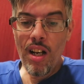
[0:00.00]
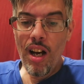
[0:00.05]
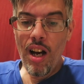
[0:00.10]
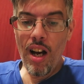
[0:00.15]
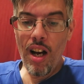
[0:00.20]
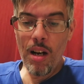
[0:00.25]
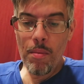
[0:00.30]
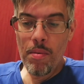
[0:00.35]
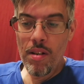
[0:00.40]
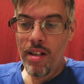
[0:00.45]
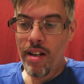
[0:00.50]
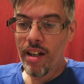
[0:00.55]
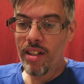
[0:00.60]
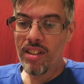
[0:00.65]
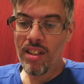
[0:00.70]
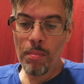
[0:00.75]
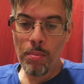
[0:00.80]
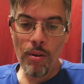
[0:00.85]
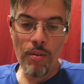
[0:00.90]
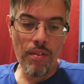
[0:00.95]
But
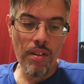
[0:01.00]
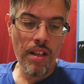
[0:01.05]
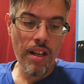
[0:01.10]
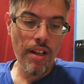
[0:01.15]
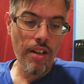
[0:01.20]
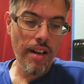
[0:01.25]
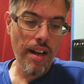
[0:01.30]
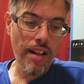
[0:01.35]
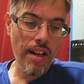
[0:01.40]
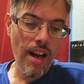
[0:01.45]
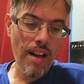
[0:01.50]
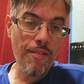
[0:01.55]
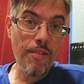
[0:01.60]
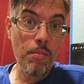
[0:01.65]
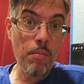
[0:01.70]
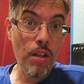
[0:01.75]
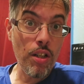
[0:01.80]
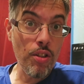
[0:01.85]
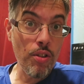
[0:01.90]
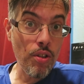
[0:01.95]
next up over here, I got
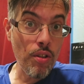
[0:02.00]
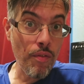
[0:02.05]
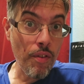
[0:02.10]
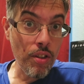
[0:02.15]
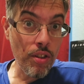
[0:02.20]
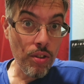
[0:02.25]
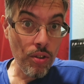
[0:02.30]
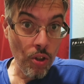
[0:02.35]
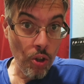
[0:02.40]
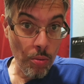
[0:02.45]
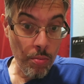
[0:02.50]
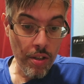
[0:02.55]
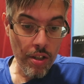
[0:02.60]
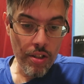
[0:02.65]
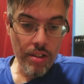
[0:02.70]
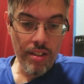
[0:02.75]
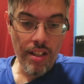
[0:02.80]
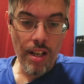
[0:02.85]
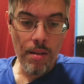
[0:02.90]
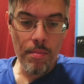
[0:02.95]
from Universal Home
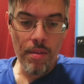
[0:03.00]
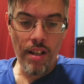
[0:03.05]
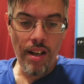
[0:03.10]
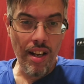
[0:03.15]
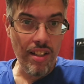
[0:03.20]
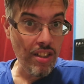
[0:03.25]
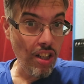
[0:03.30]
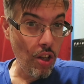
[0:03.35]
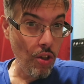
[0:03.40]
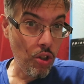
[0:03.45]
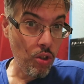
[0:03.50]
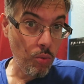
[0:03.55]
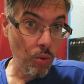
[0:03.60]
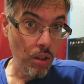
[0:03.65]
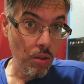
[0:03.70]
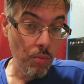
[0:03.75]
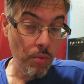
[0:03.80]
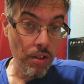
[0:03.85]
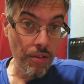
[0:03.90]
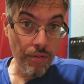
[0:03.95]
Entertainment, and I saw this
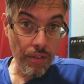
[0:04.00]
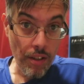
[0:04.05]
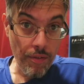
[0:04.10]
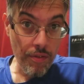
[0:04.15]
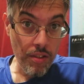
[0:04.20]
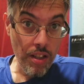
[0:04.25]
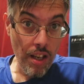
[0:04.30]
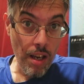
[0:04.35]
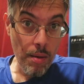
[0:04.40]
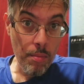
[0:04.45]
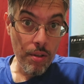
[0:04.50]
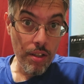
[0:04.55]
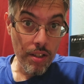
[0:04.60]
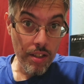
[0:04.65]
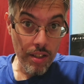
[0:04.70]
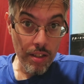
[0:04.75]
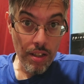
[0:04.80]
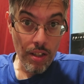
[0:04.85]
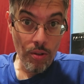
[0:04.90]
one with Fluffy Gamer and